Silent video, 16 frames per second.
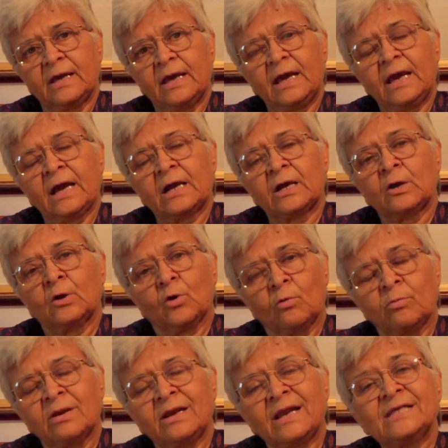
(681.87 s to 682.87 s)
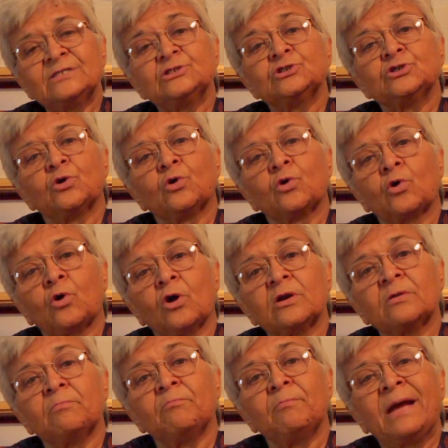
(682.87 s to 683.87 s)
a global NGO
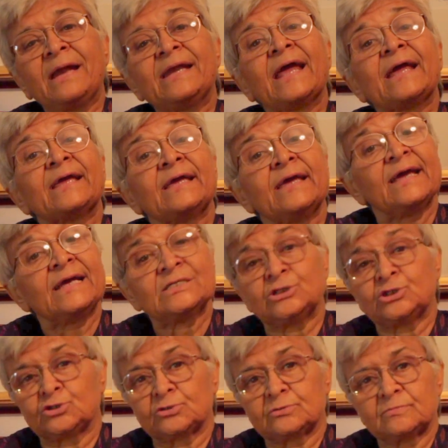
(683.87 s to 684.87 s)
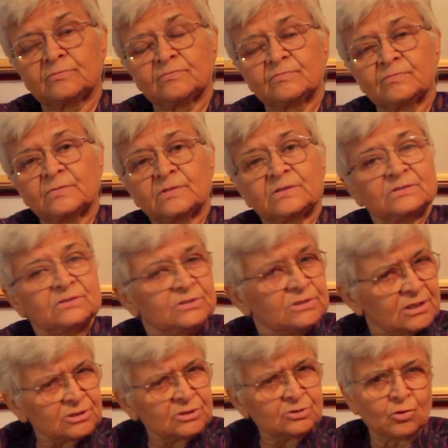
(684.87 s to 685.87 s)
called Men Engage,
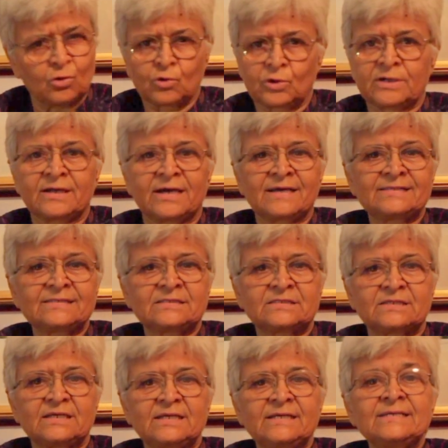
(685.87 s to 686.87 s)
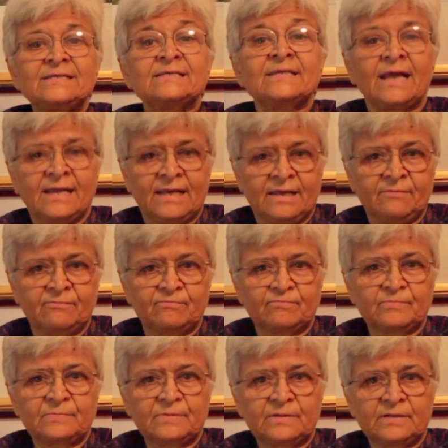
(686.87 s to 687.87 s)
just organized in Delhi
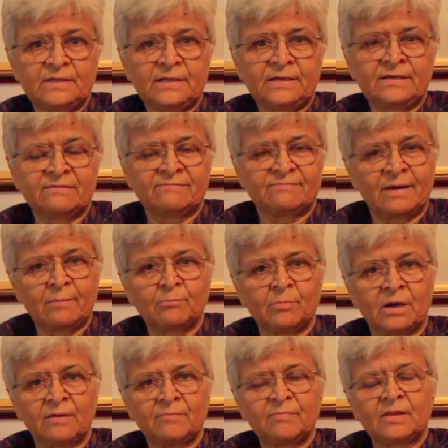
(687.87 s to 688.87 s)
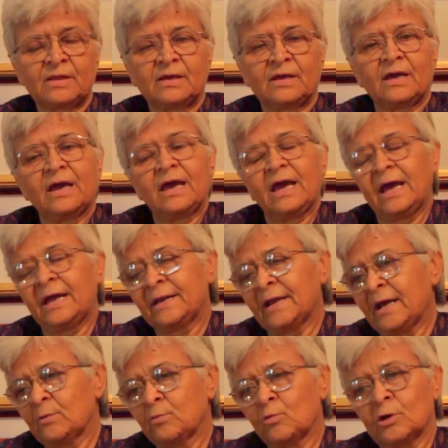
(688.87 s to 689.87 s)
in November. And
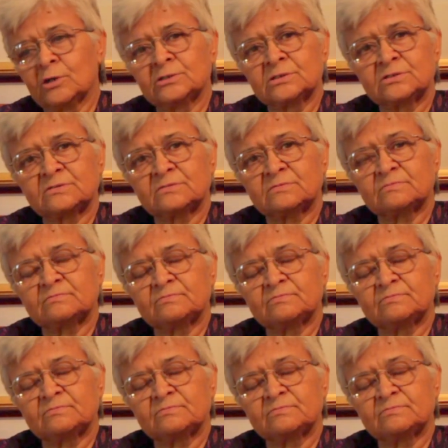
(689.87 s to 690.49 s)
I was